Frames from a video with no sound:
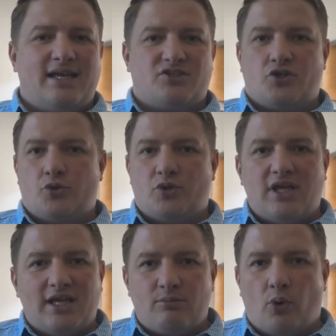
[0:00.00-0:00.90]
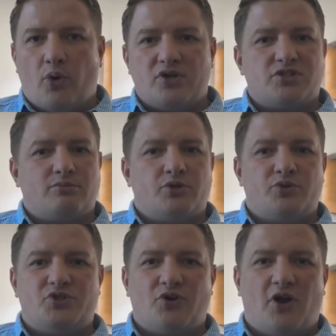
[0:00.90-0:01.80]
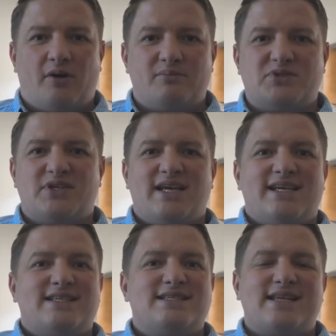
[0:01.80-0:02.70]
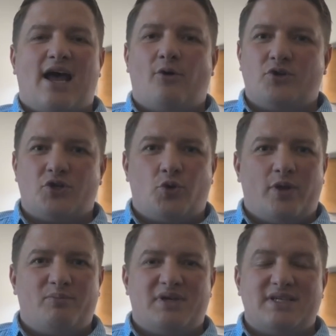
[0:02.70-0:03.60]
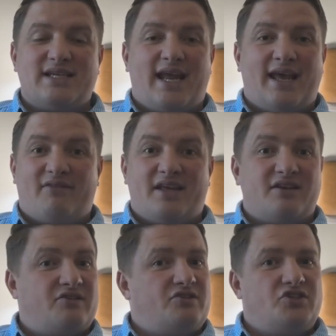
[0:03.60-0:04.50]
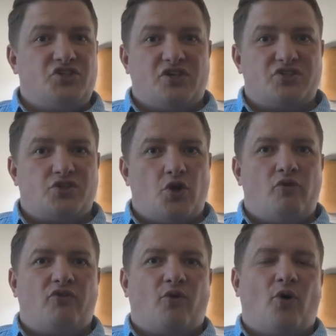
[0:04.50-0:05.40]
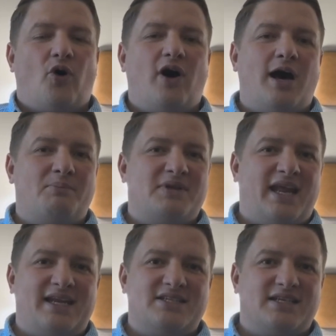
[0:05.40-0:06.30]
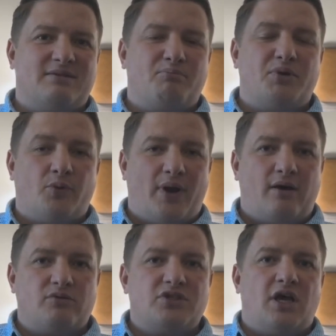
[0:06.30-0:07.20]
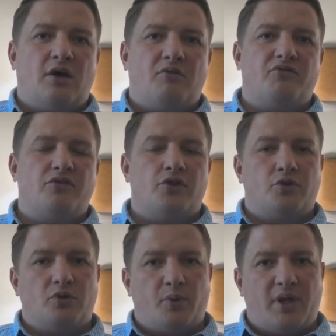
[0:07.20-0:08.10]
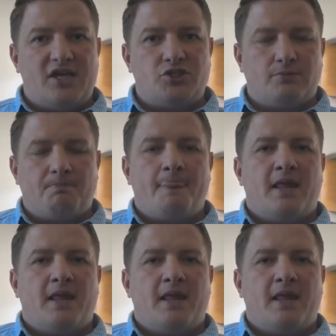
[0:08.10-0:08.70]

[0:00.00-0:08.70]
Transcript: is a new keyboard, some new drums, sound equipment, and then just overall updates and build out of the new location.